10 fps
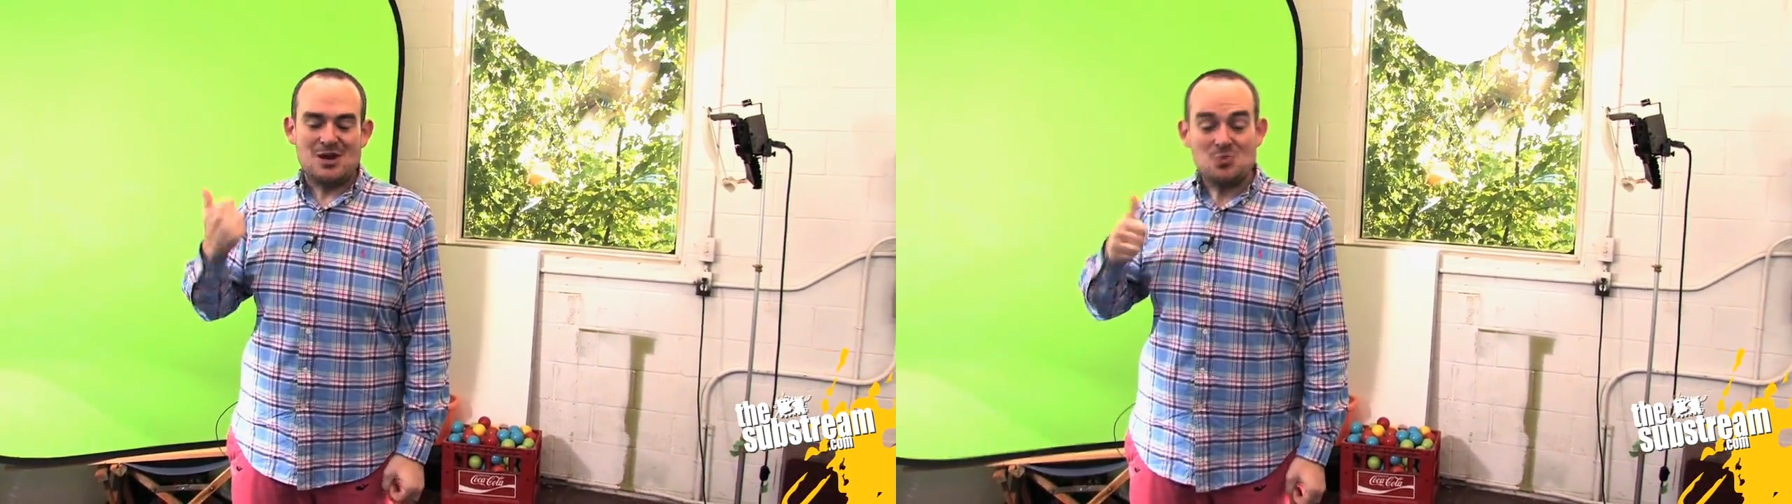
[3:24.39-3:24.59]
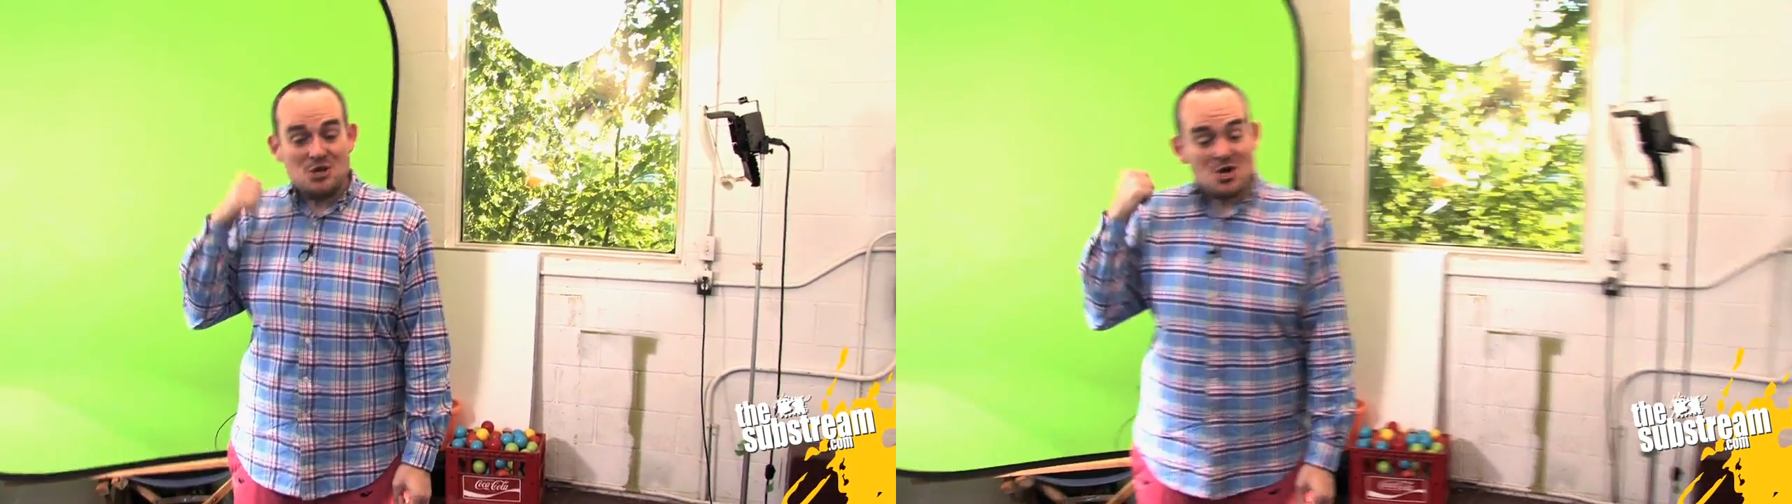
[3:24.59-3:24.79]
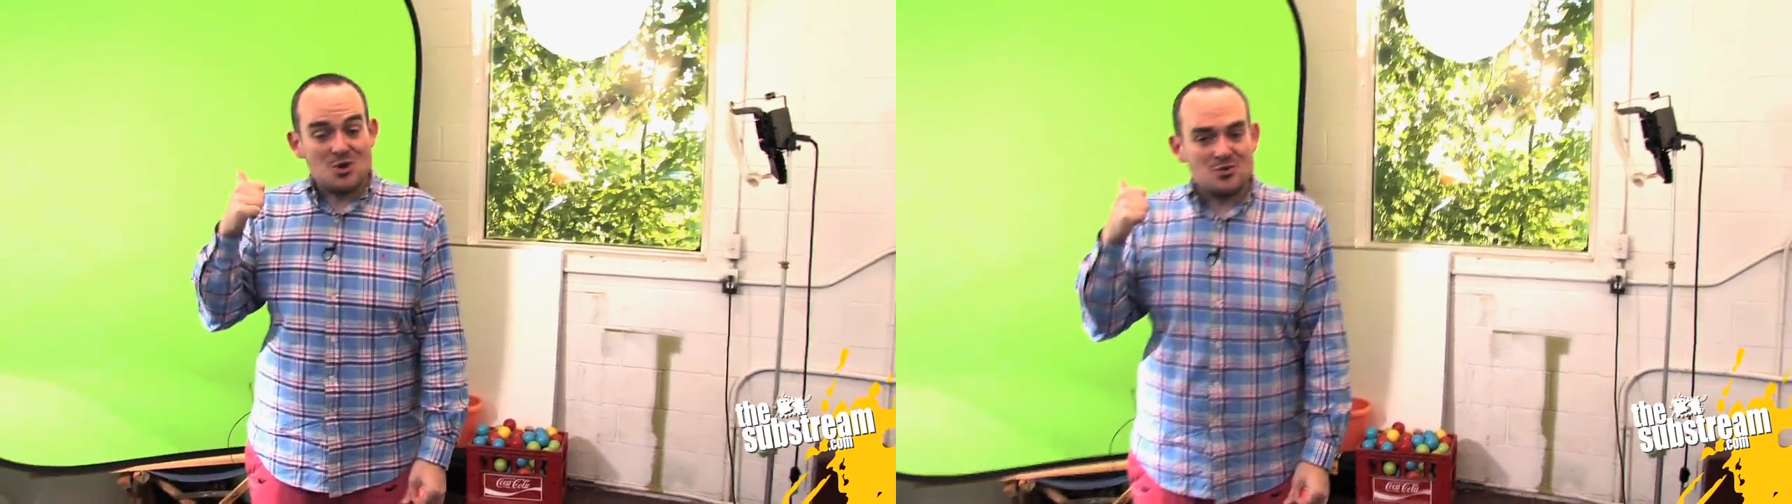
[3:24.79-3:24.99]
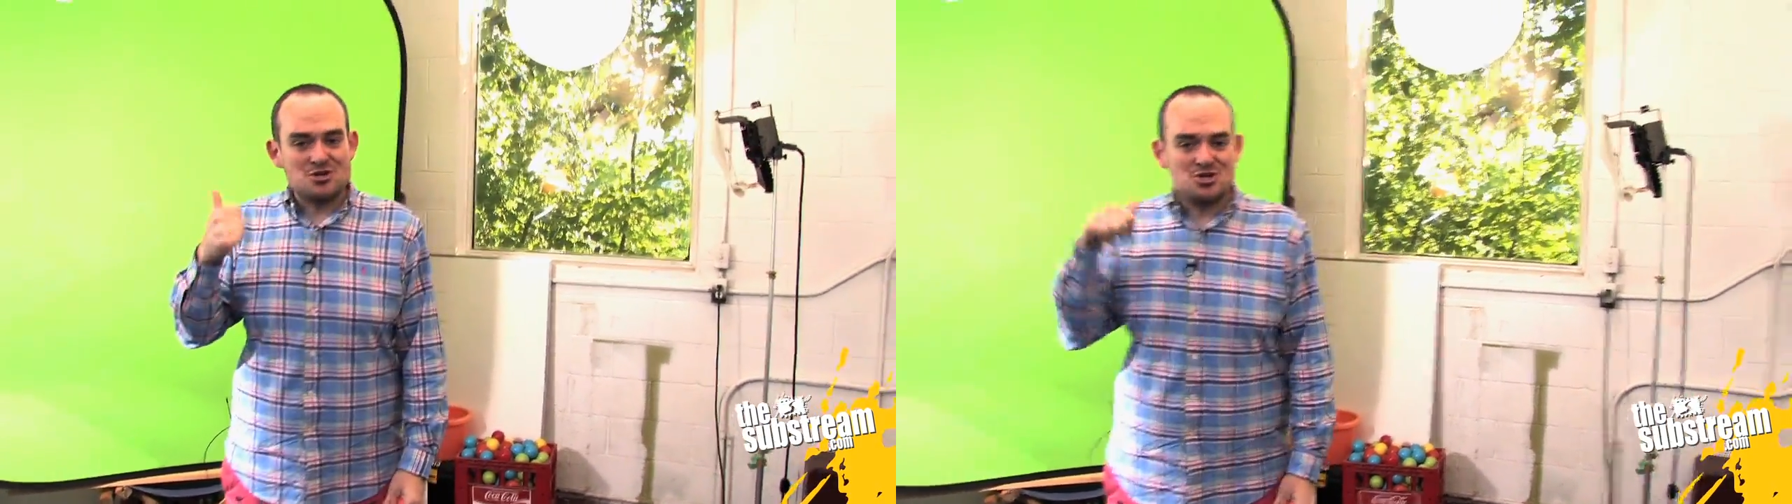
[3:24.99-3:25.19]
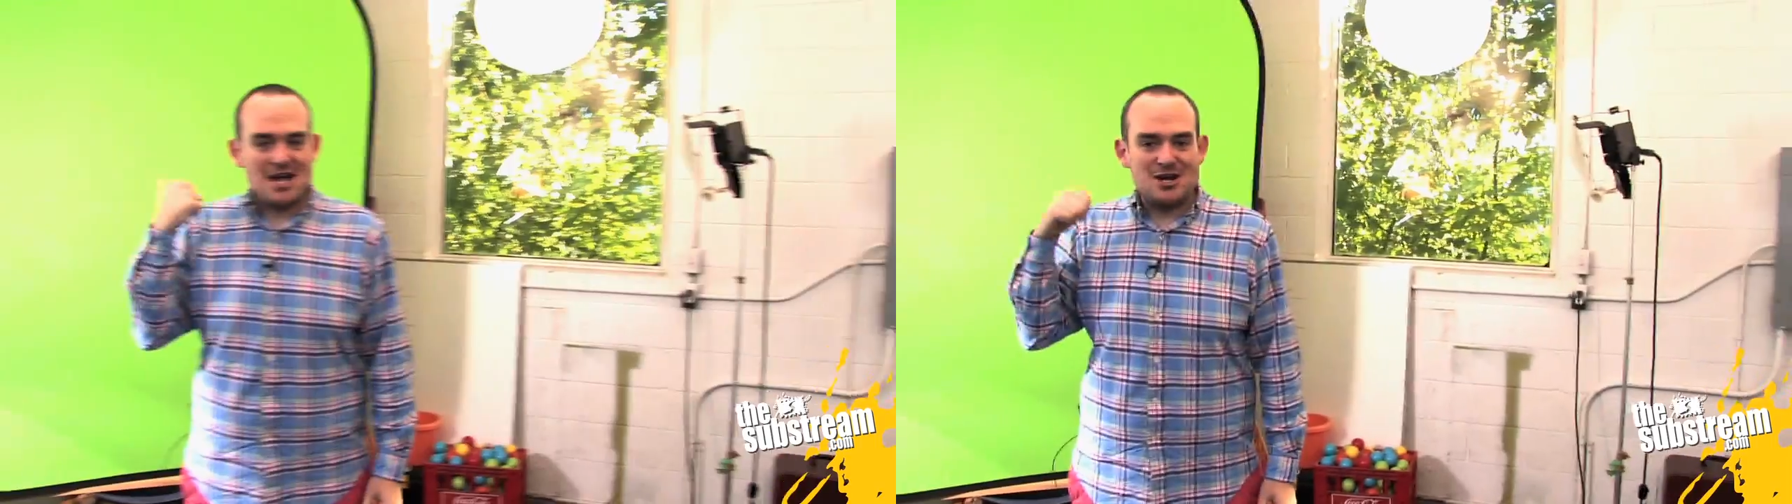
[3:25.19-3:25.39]
and we know
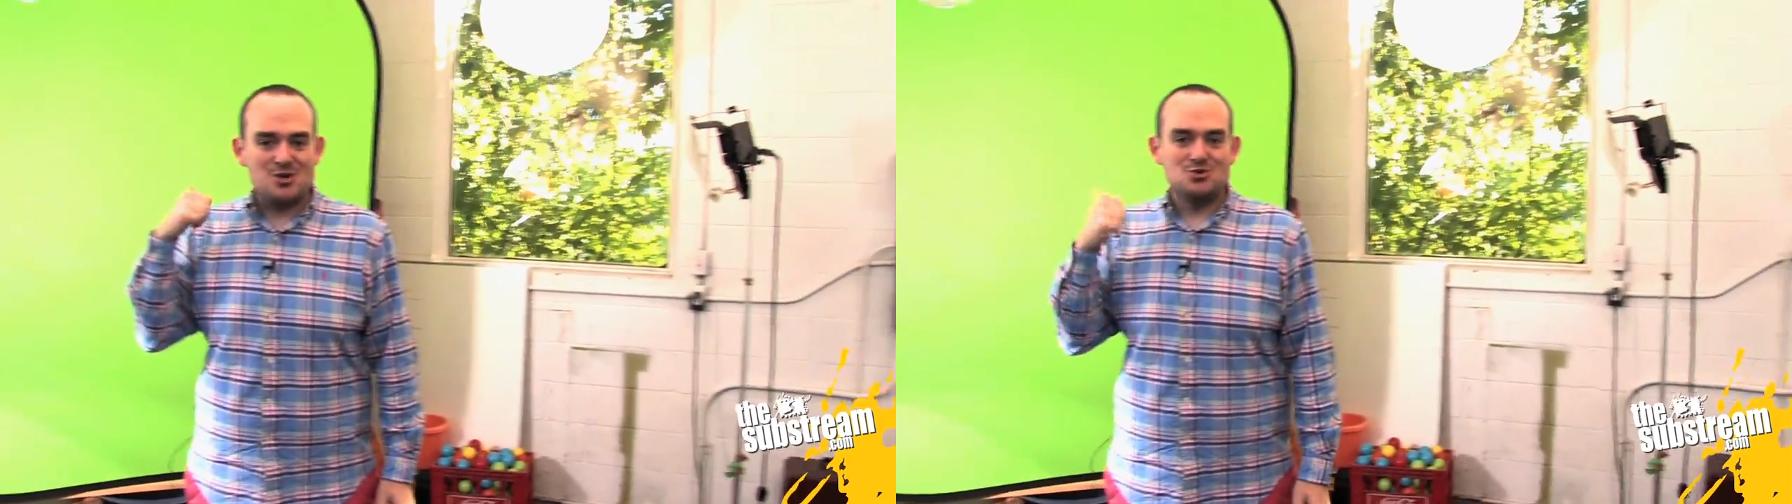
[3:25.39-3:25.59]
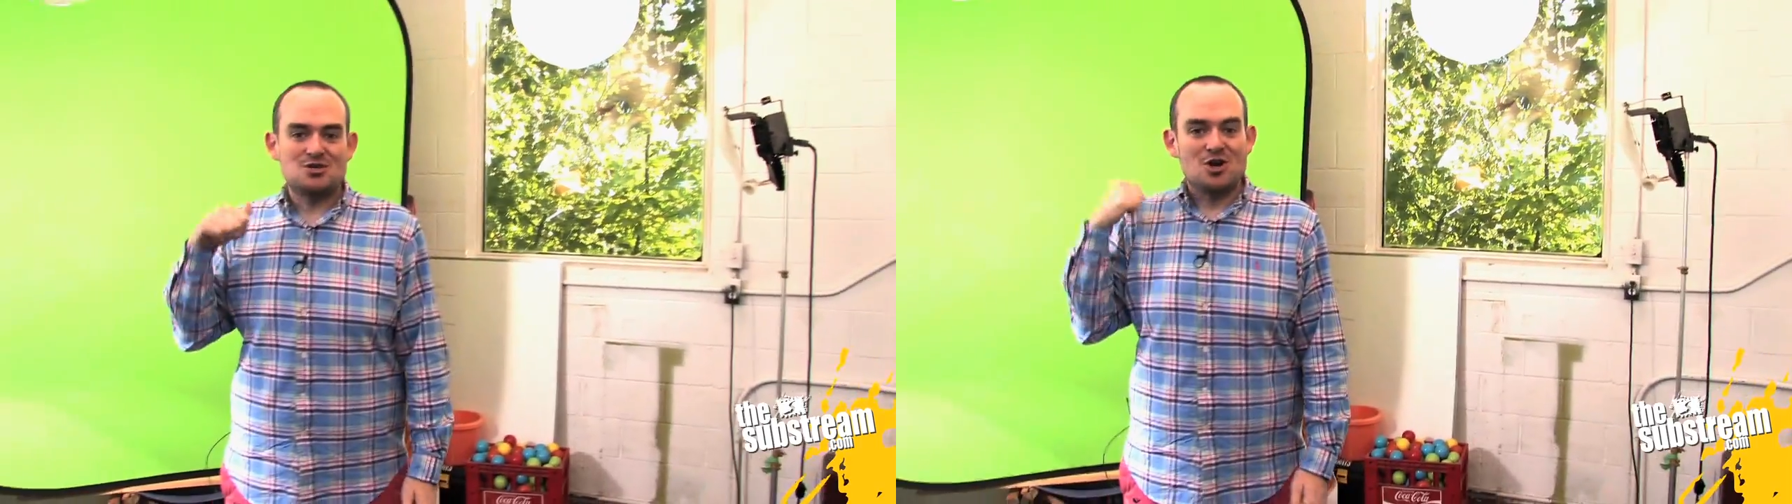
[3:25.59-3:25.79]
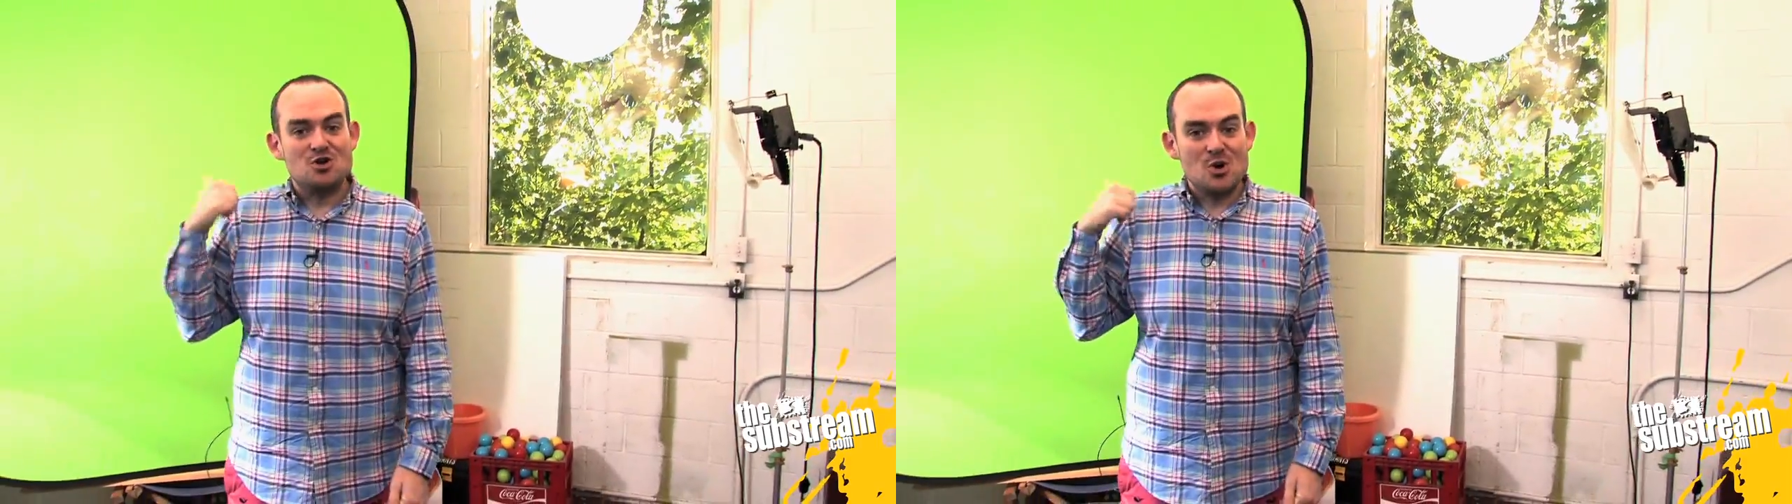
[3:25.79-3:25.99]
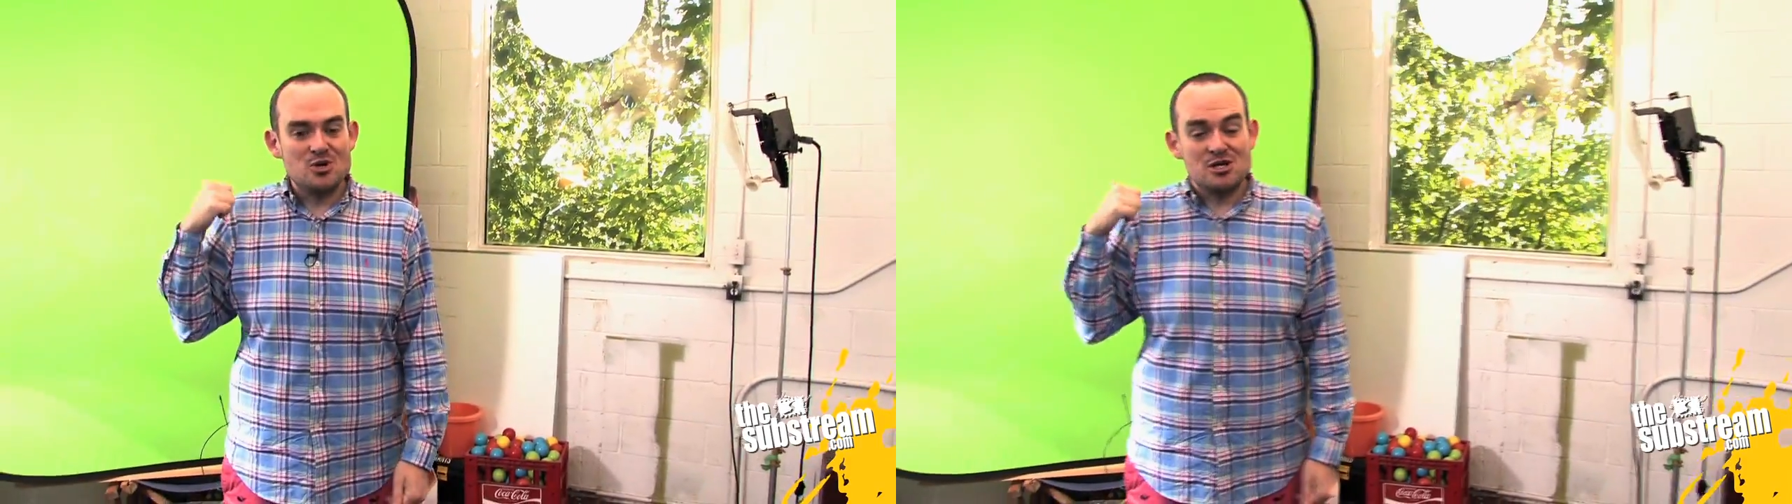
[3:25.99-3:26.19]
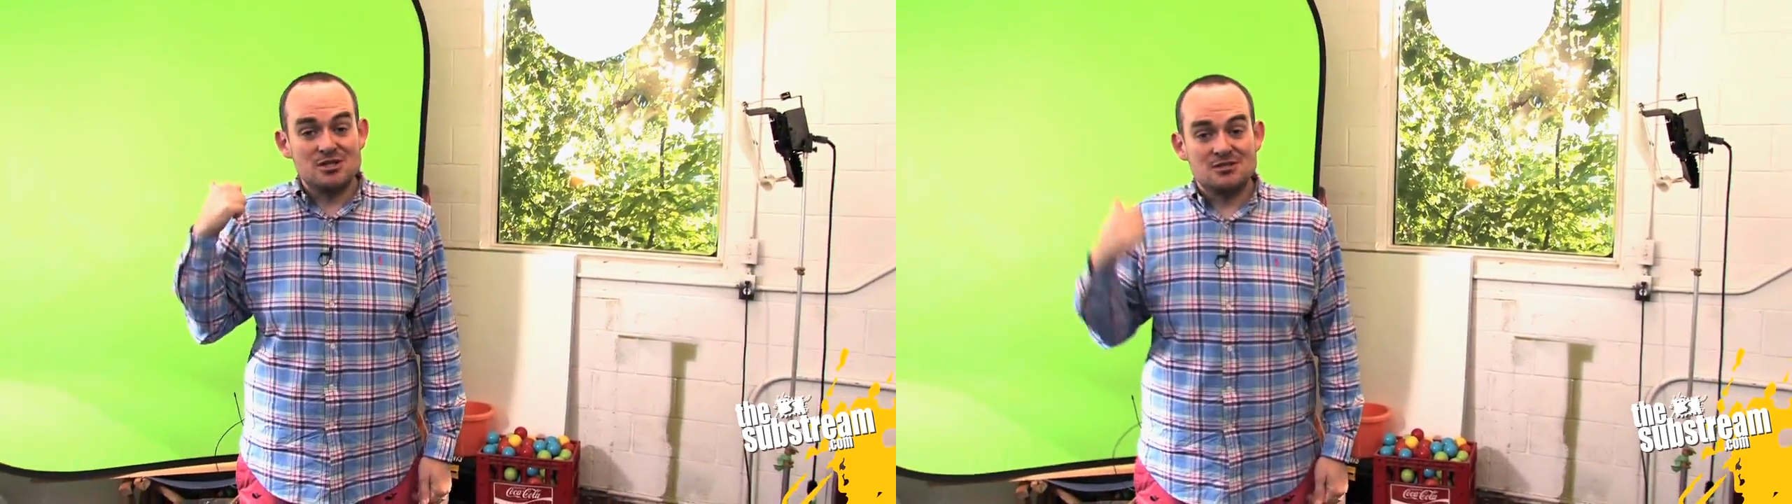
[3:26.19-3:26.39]
that shadows are no
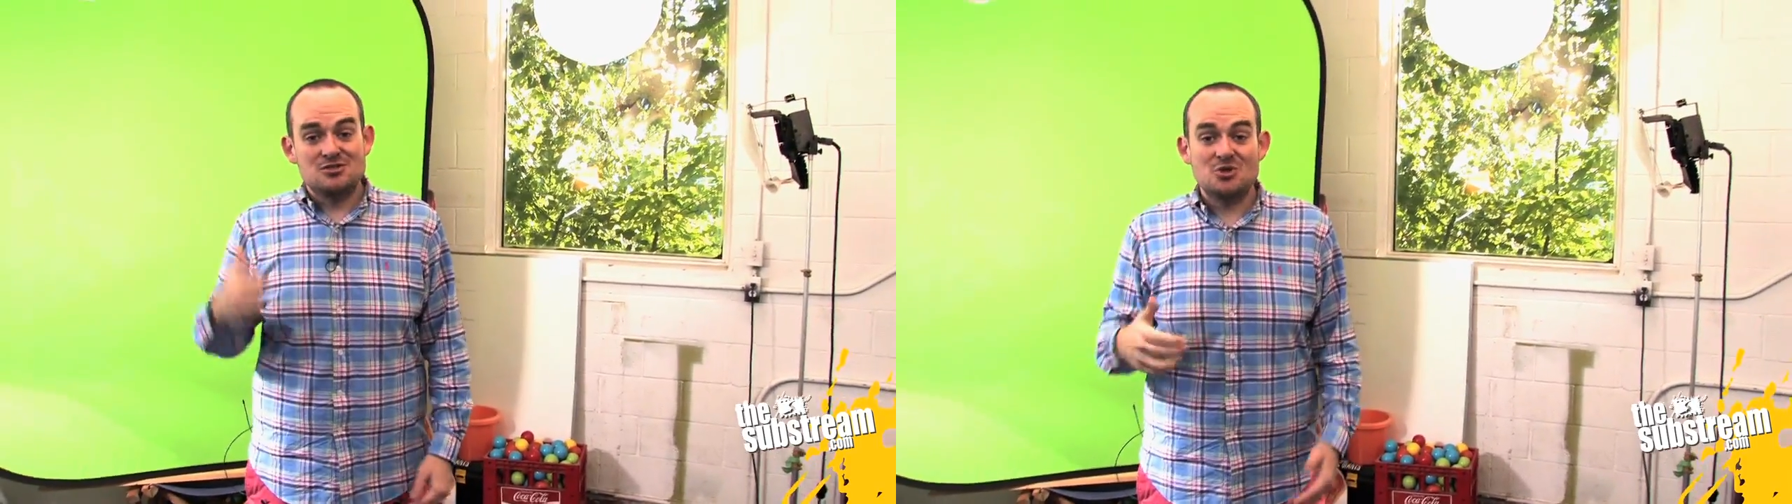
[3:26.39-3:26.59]
good.